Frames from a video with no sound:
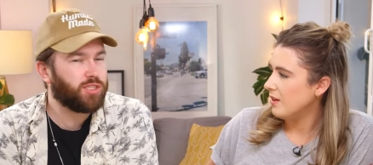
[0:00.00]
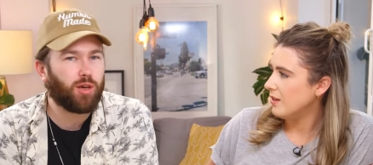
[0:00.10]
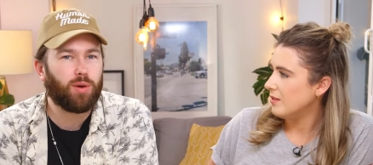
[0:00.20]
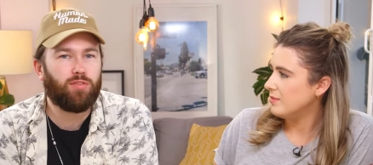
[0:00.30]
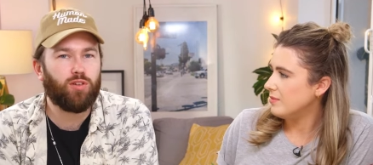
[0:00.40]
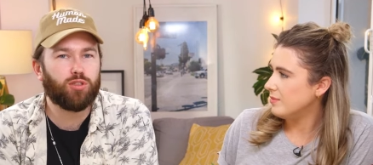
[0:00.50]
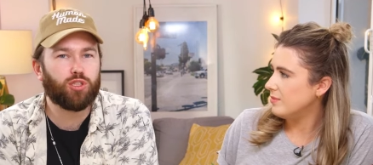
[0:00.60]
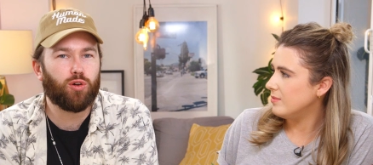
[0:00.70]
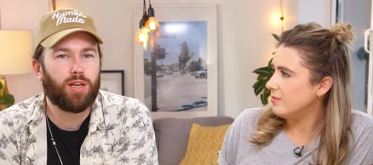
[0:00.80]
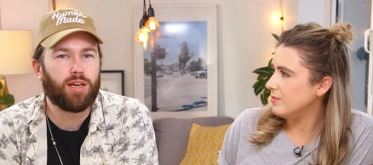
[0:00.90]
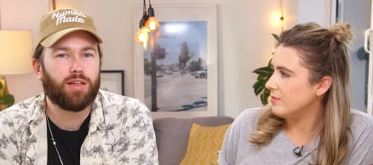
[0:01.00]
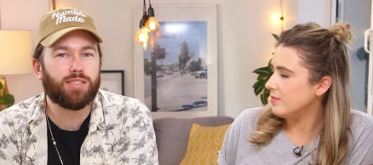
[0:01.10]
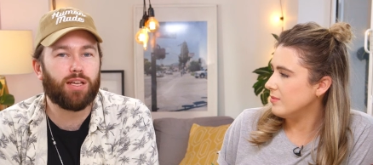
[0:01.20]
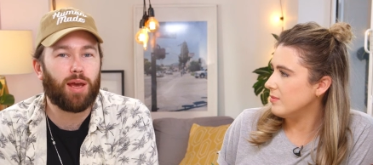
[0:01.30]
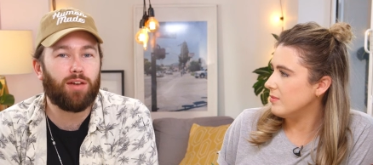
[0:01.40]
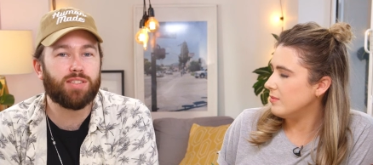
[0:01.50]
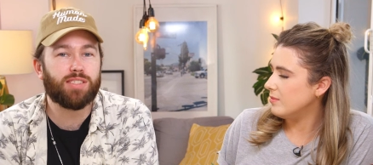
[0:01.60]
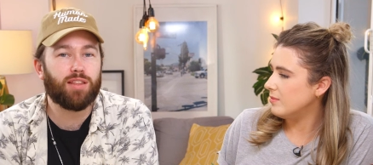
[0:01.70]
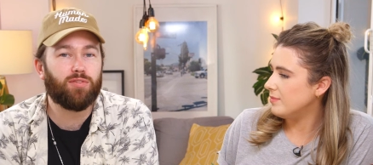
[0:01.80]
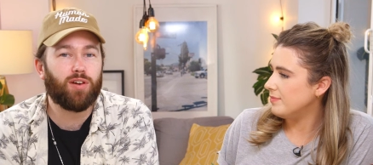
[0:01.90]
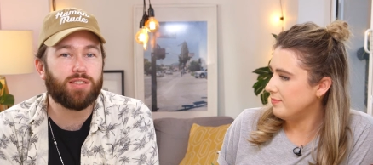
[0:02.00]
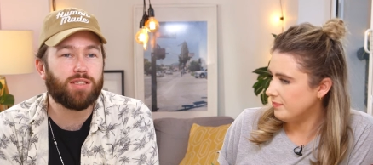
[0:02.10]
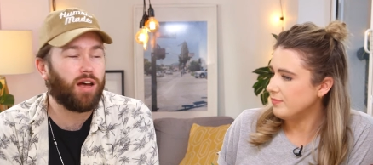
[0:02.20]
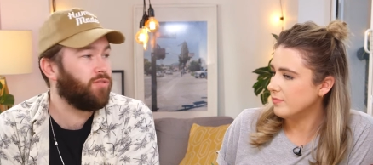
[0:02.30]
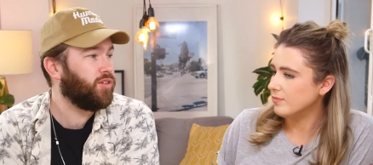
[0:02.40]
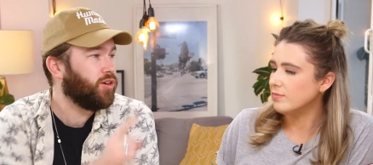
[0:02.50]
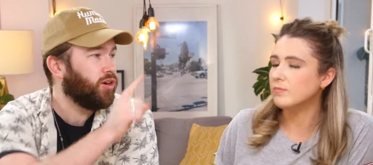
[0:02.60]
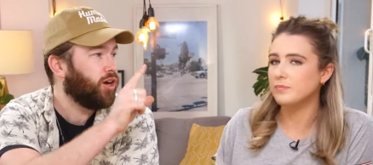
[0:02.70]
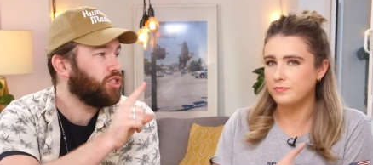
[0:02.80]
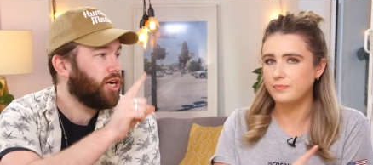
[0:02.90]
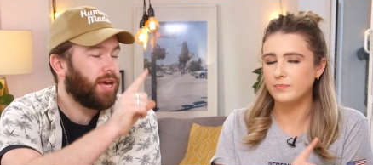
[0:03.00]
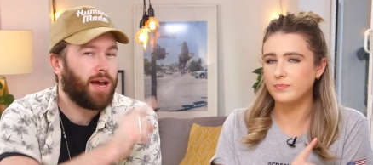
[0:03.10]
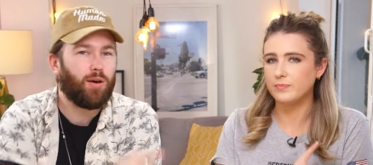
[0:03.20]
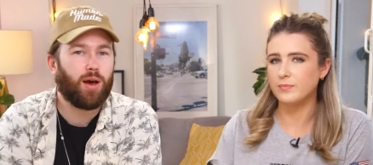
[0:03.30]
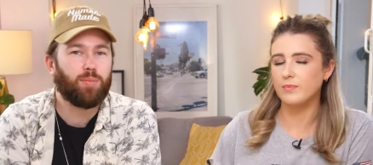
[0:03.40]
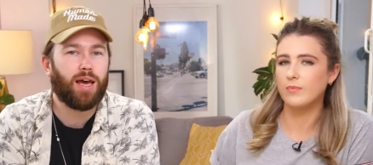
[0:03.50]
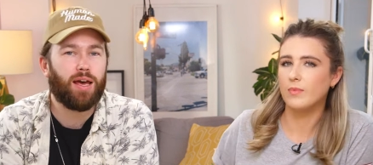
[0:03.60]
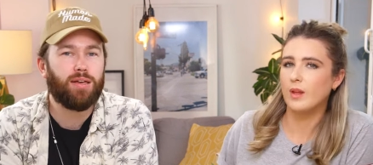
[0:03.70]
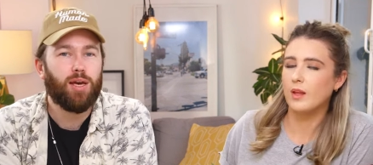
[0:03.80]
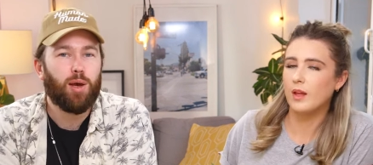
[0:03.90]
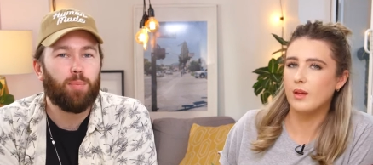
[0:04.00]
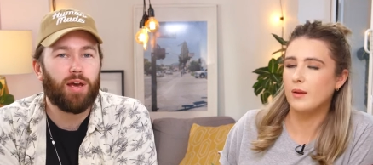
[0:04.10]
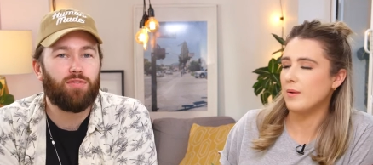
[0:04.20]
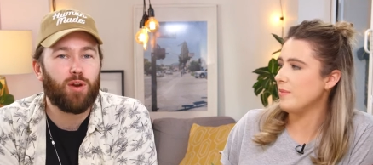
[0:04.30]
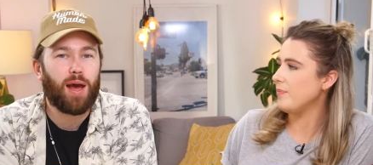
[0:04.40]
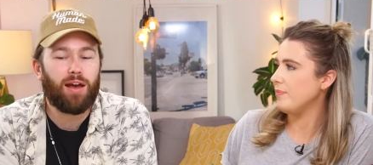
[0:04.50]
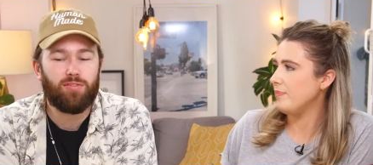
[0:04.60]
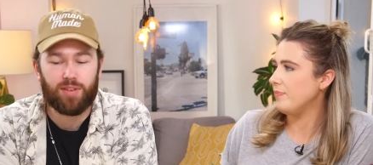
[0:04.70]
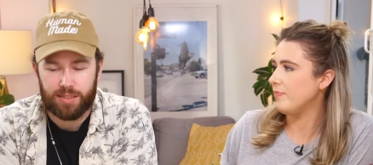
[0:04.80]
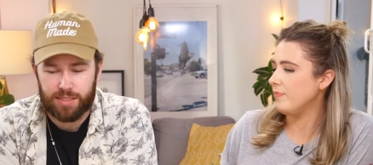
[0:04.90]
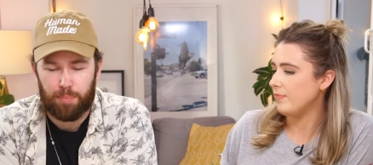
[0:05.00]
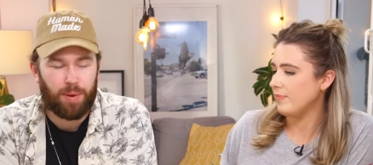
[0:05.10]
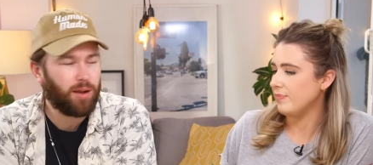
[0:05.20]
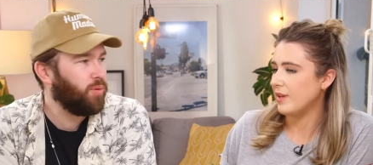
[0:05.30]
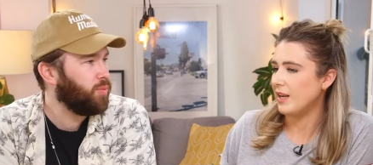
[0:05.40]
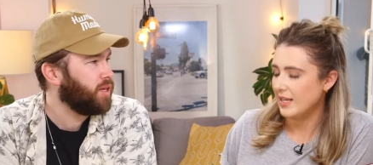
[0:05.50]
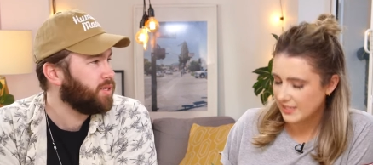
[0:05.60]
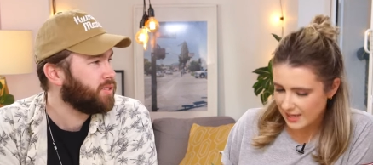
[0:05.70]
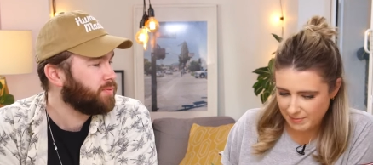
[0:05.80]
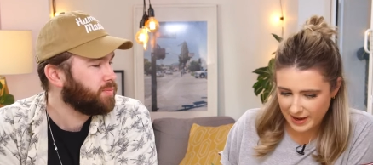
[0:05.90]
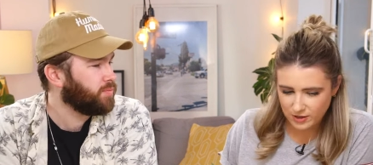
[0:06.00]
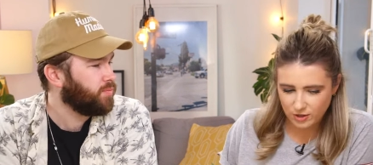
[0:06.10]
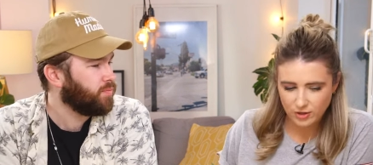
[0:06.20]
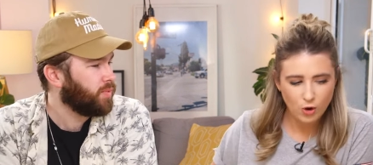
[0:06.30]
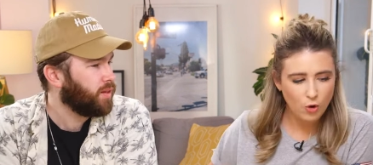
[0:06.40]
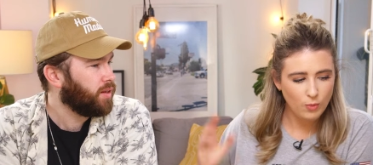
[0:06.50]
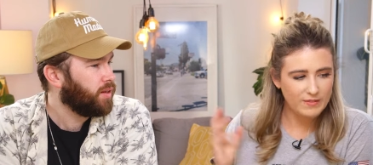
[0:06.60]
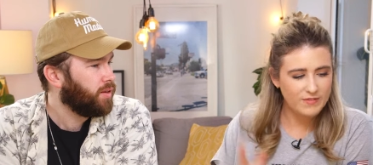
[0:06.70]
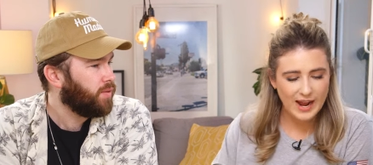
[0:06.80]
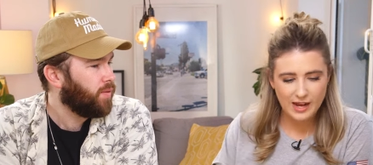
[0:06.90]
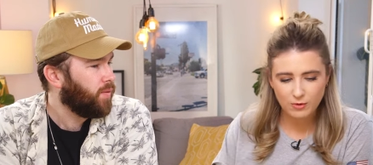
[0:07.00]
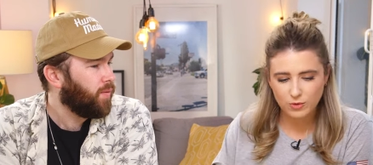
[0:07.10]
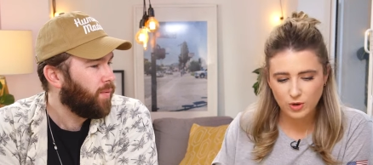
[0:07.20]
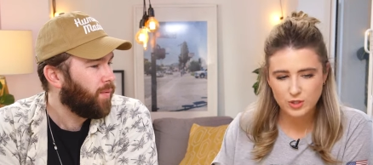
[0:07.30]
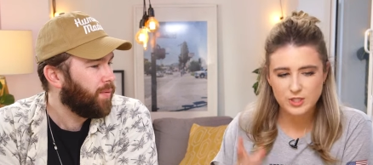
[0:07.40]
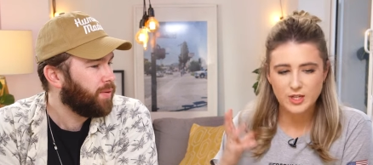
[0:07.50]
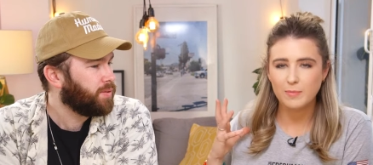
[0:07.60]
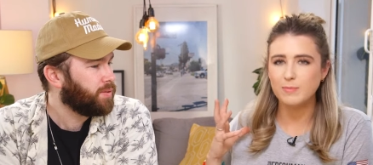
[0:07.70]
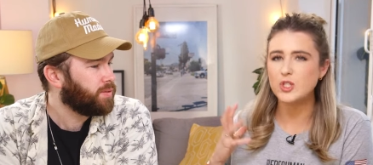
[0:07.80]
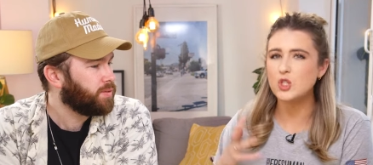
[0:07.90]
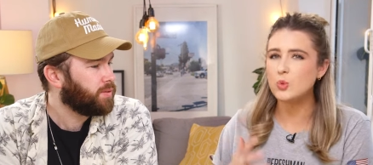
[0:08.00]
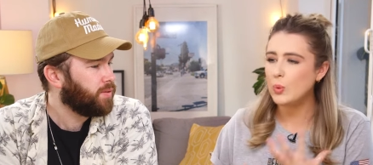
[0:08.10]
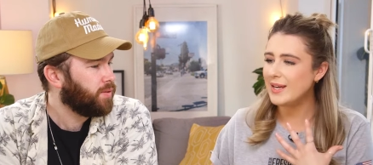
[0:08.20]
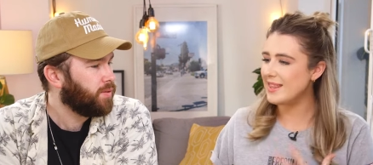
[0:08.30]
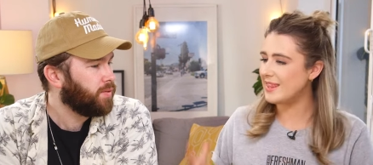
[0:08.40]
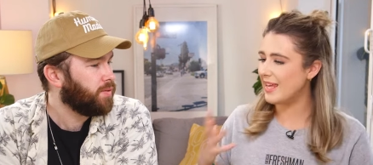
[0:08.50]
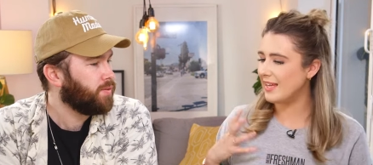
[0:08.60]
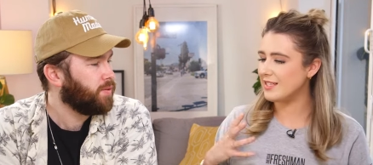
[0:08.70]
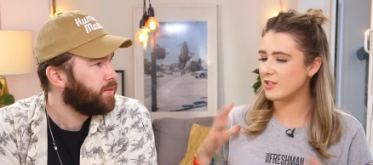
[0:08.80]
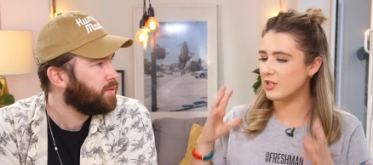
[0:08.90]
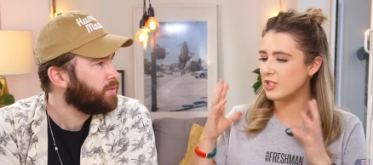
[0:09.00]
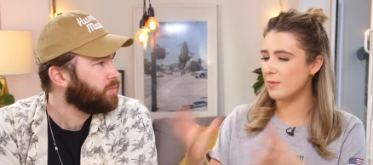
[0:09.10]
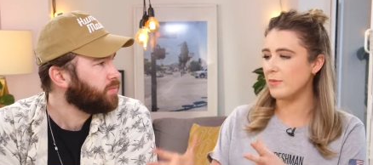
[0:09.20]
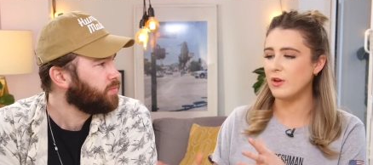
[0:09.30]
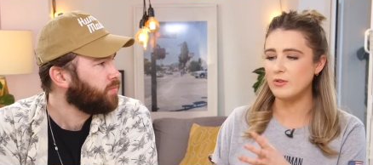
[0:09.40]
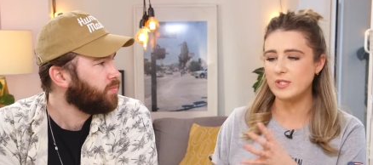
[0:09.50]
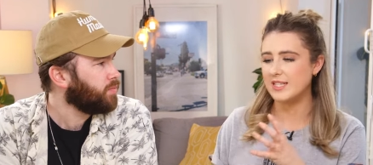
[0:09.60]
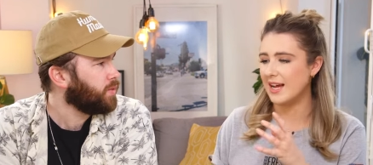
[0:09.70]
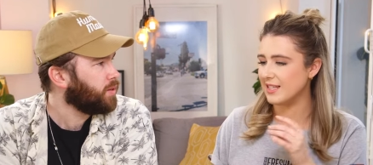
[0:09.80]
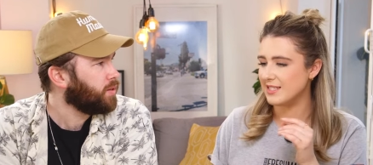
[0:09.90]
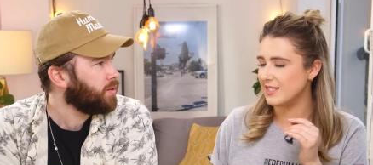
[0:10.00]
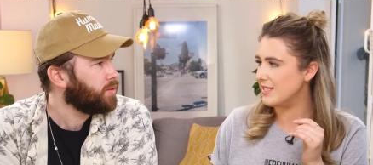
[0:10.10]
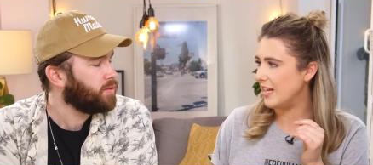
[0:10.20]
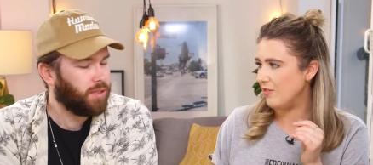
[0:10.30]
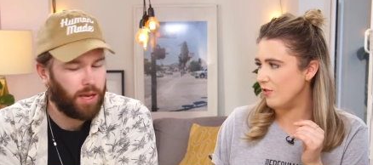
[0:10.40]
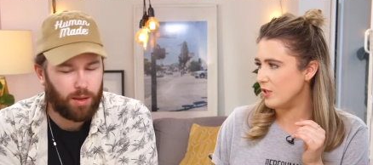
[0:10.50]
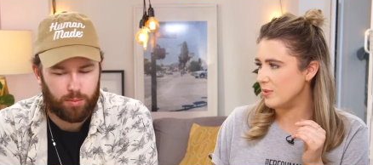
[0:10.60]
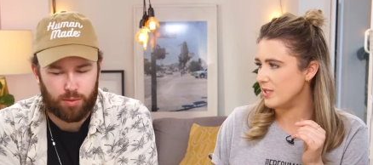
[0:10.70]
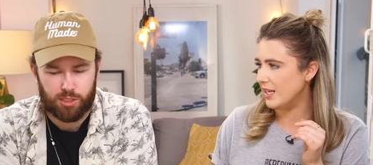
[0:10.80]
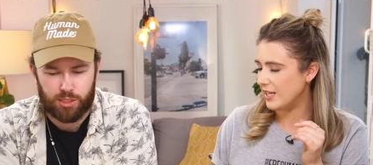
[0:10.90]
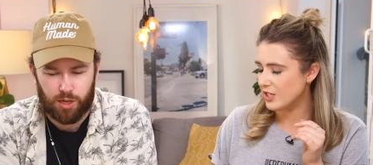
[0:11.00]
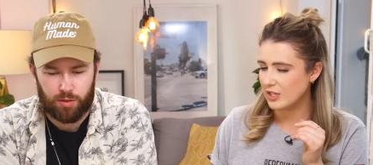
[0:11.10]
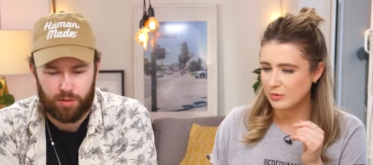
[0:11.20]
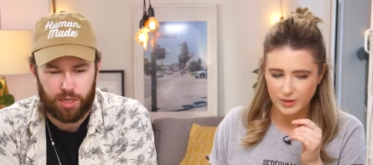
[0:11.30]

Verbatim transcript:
Speaker 1: so if you're joining us and you haven't seen the first half, you can go check it out up there. But if you have, let's get back on with let's this. Let's get
Speaker 2: back on. We've now got some sweet things because some of those snacks and savouries yeah, were, were delicious, so